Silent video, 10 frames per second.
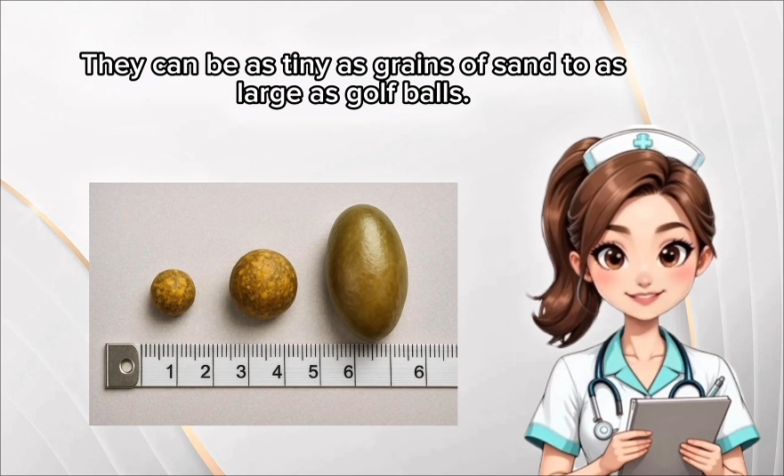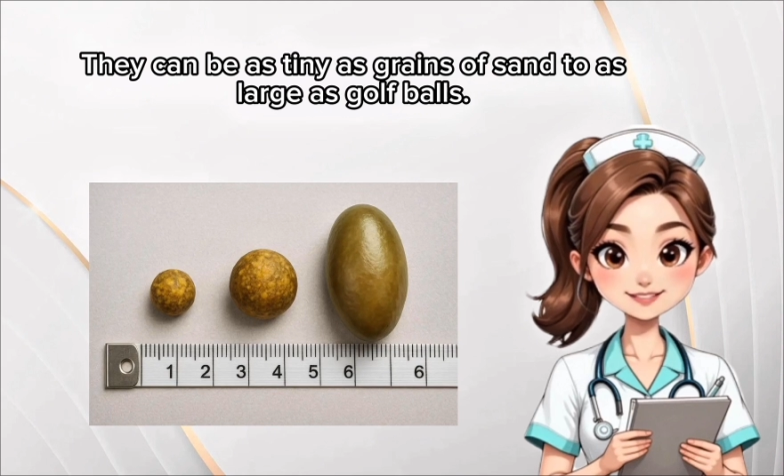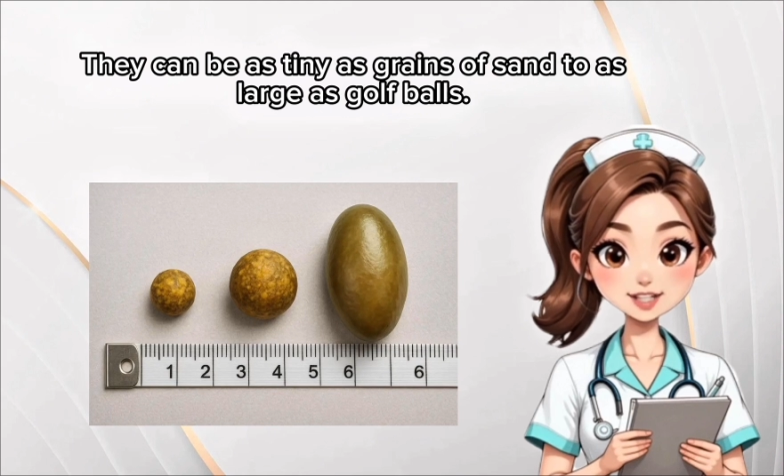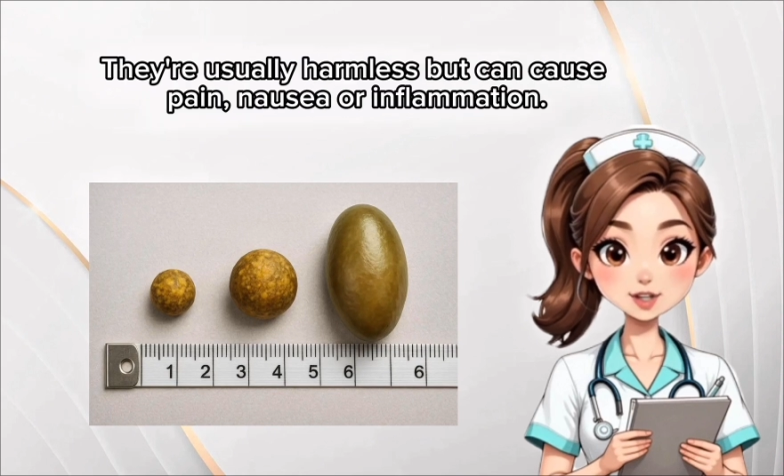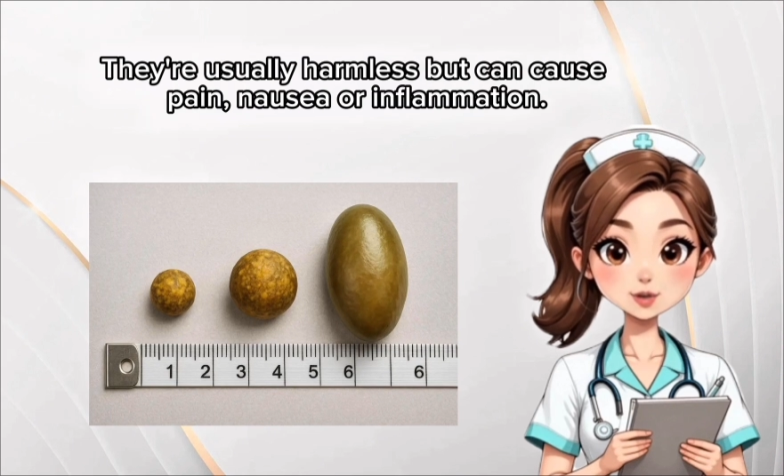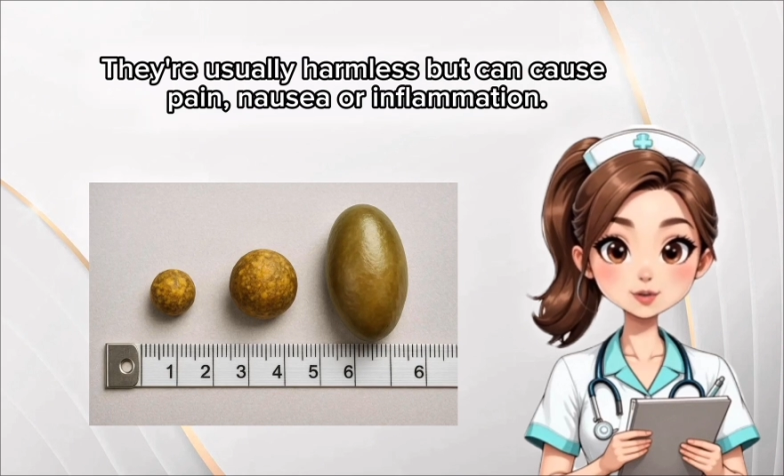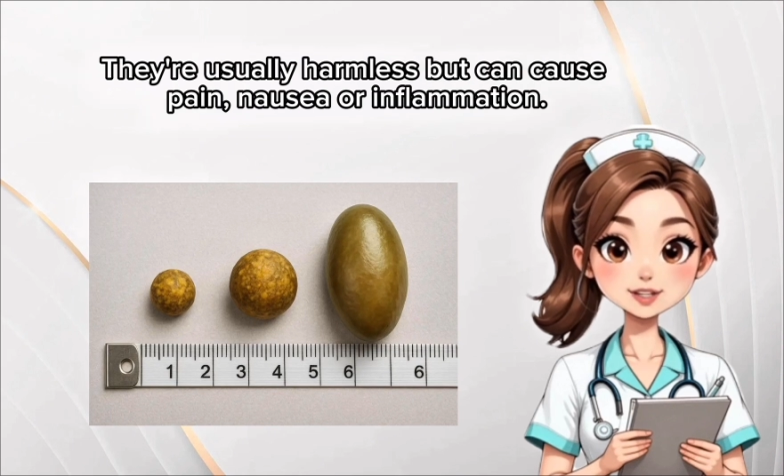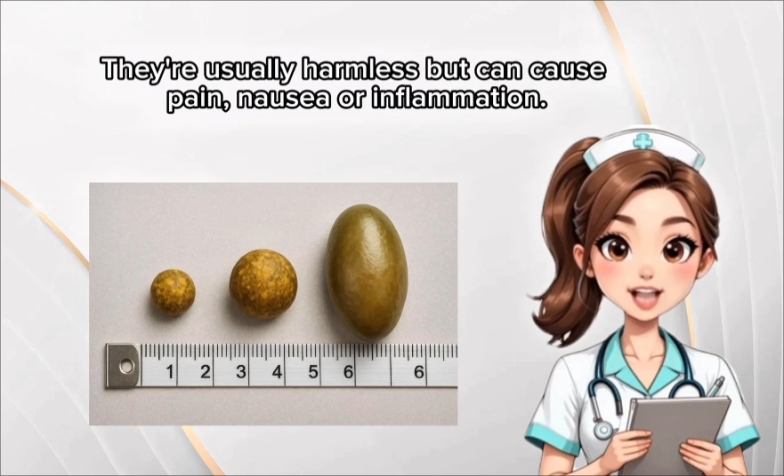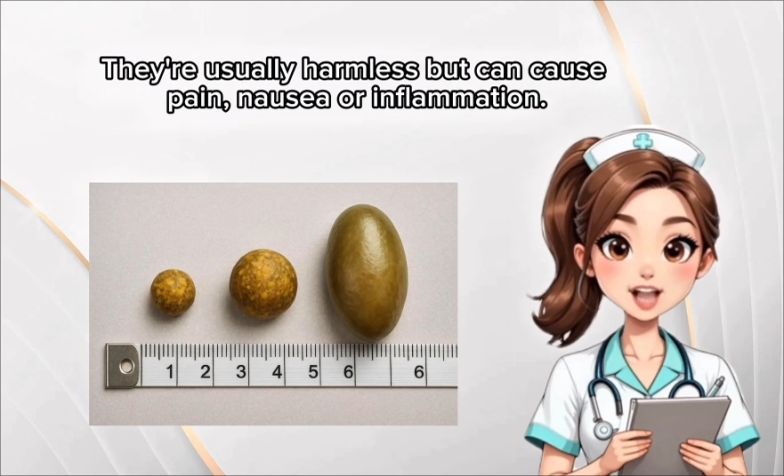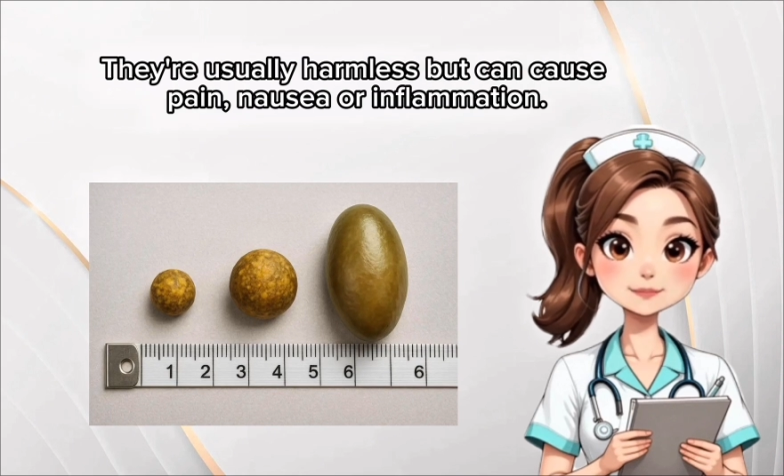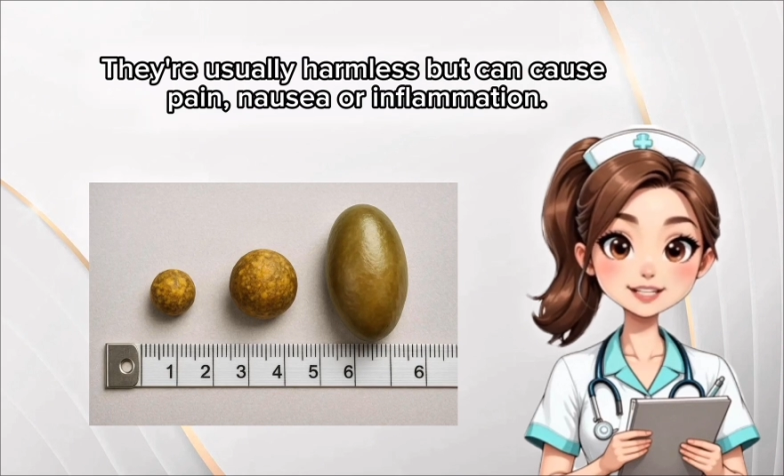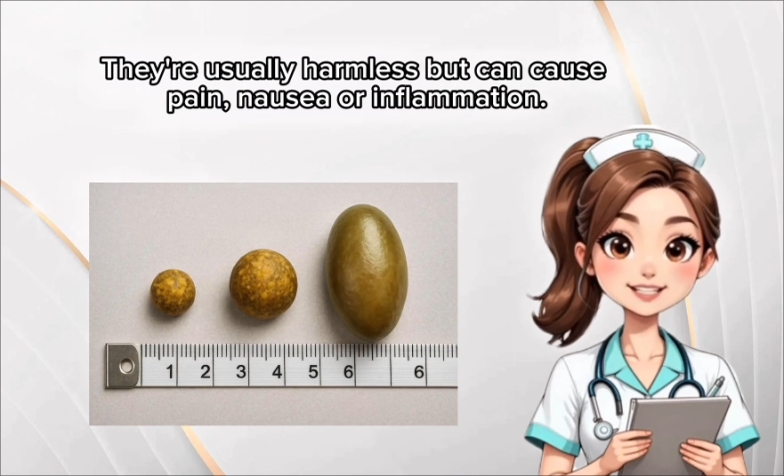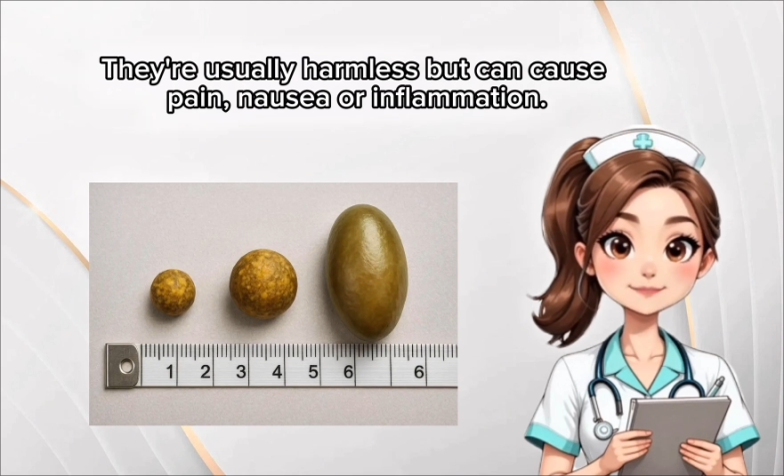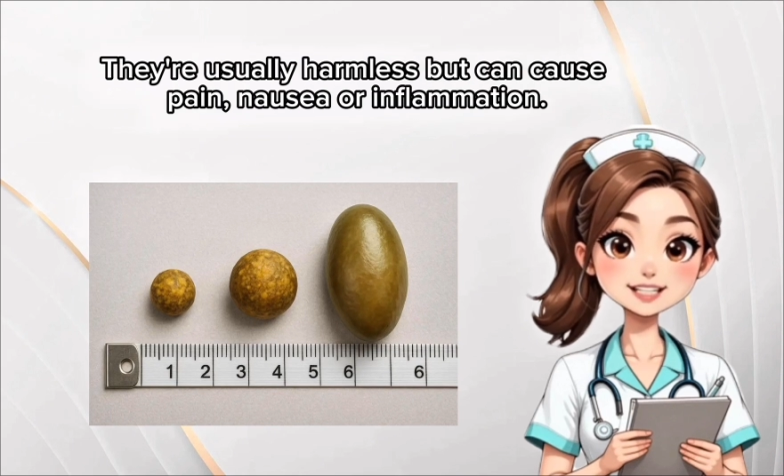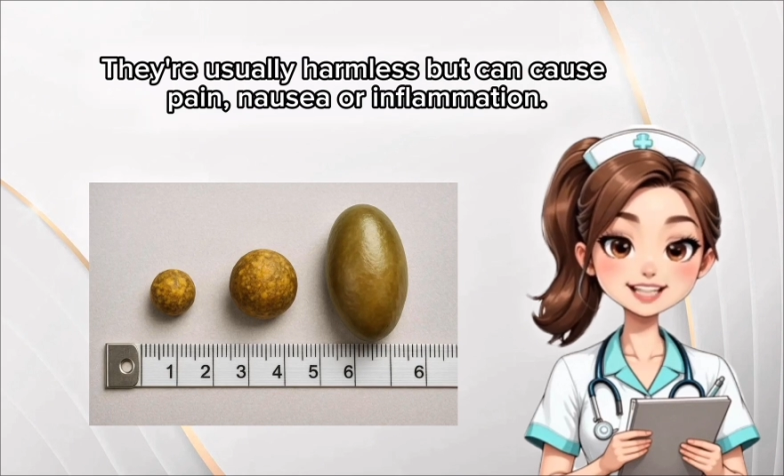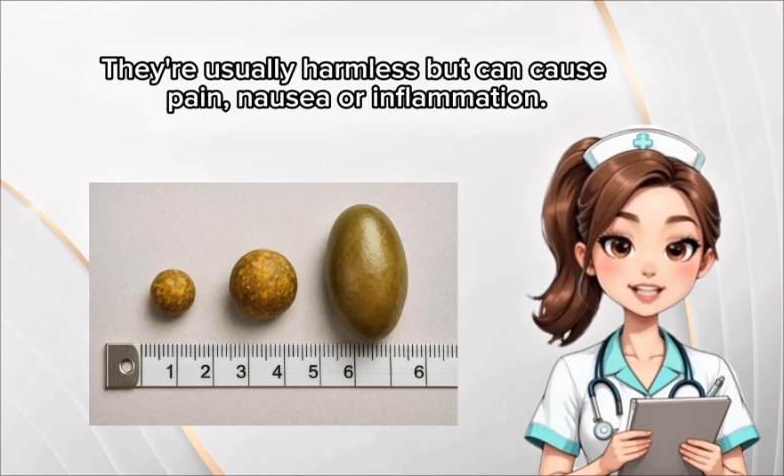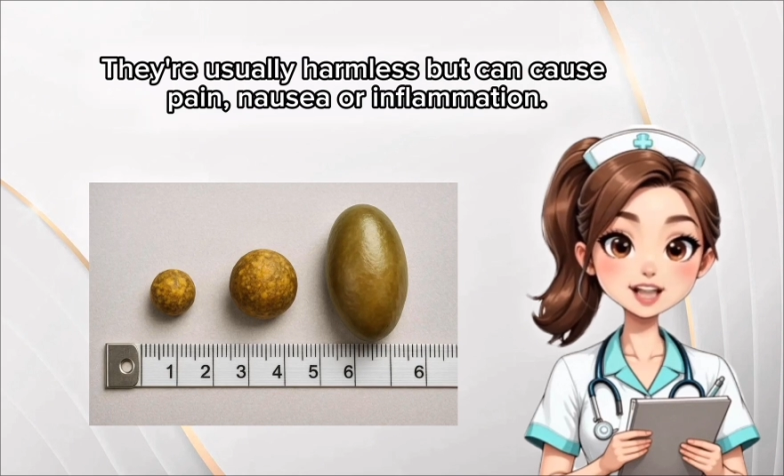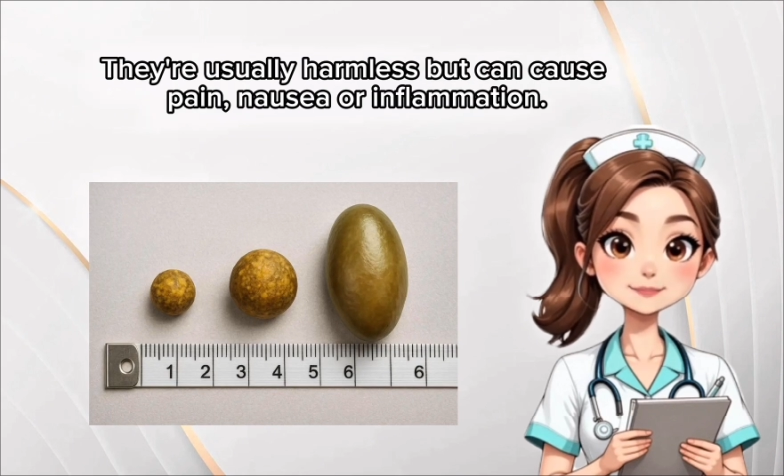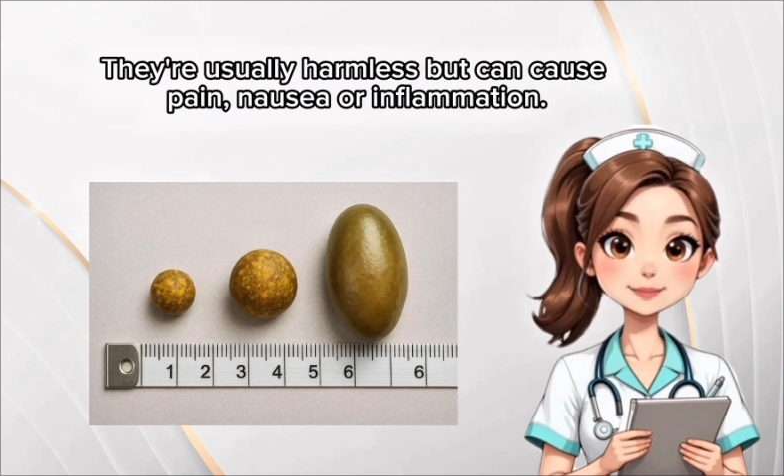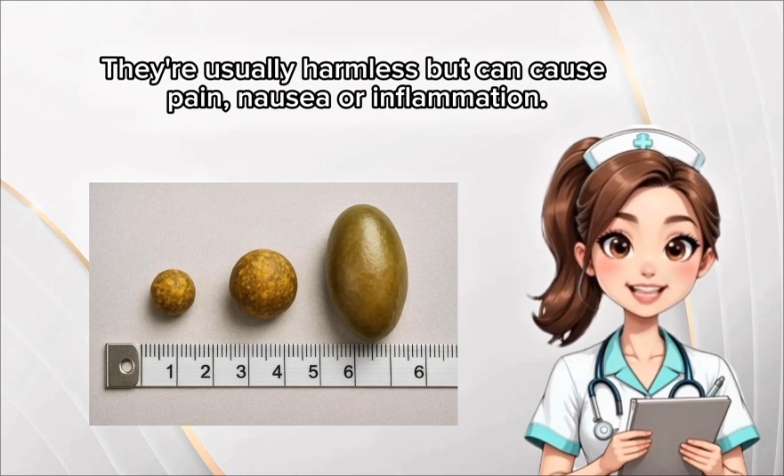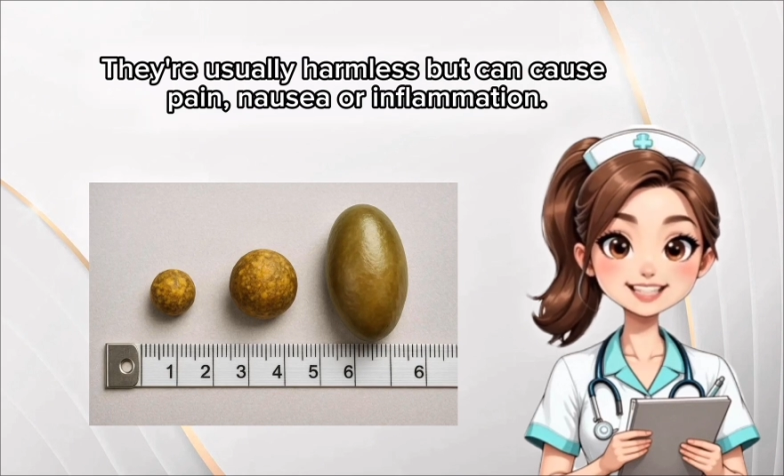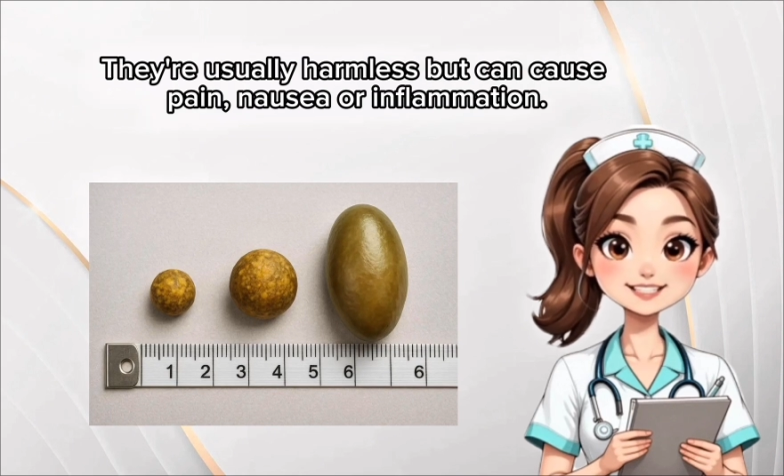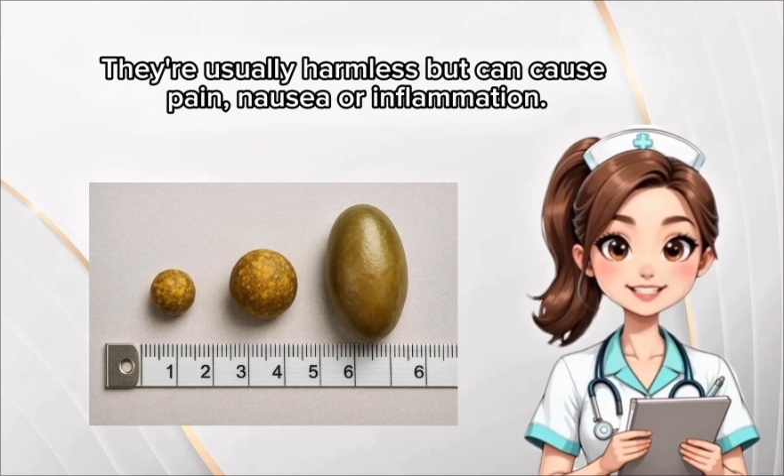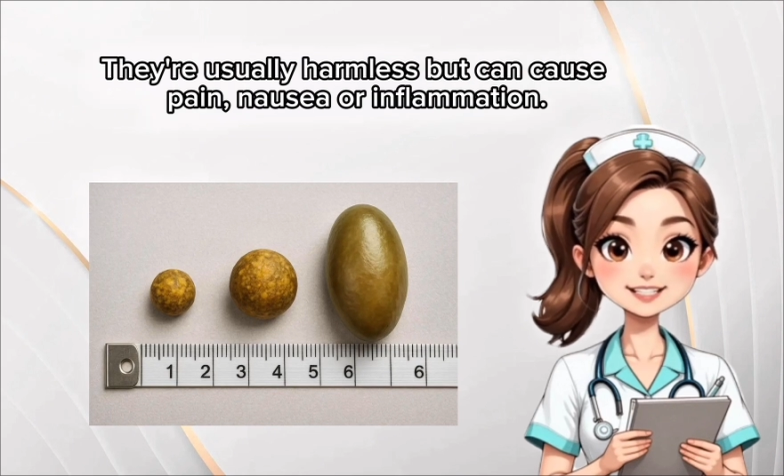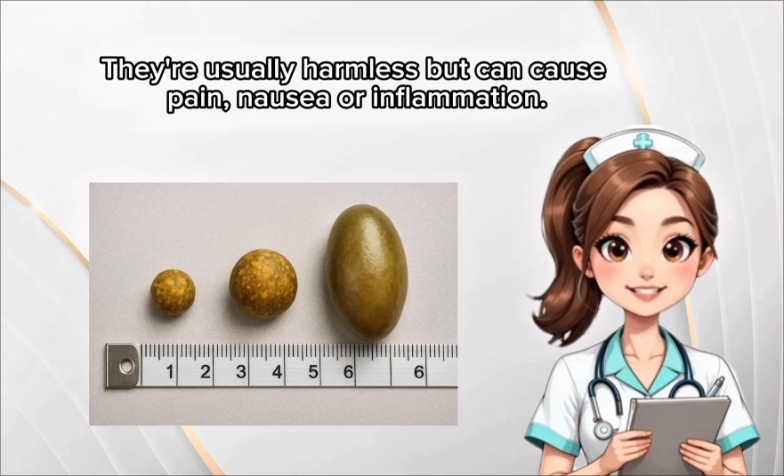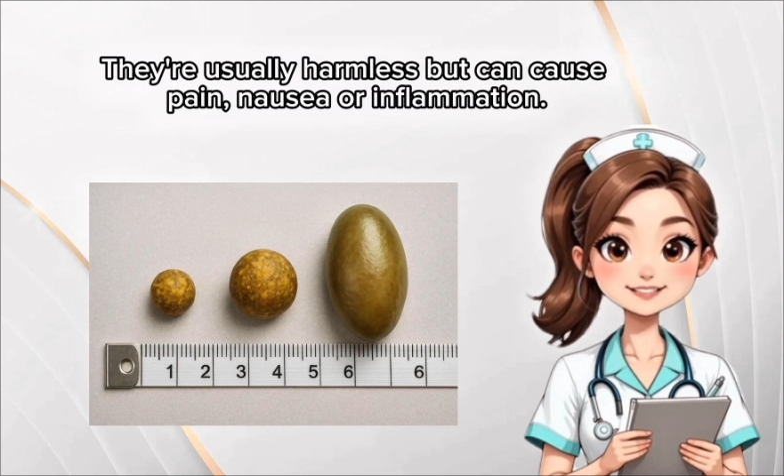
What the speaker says: They're usually harmless but can cause pain,